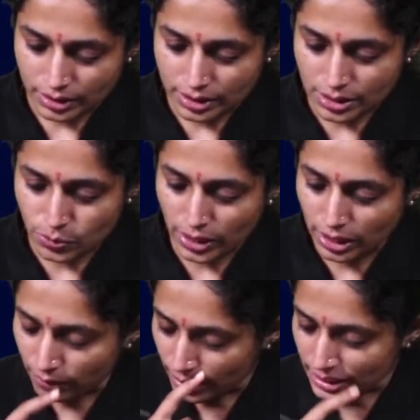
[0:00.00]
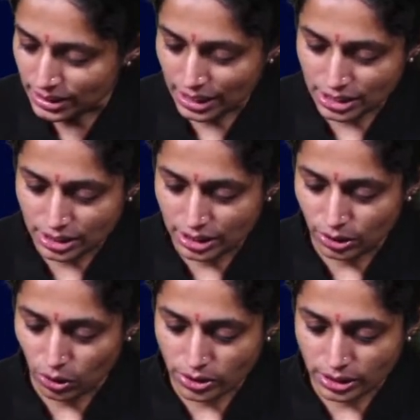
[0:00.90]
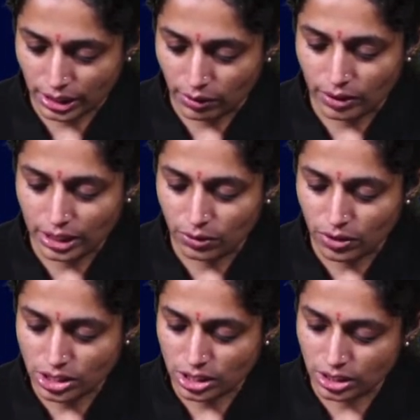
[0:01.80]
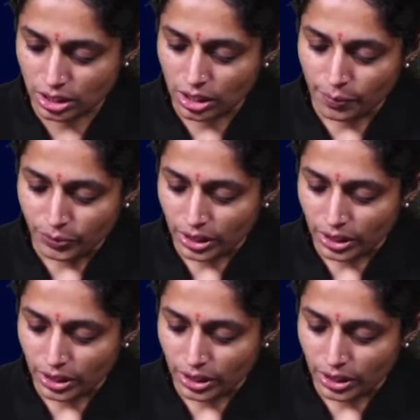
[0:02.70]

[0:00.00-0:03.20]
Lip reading: this is where defendant is trustee, clause A, where invasion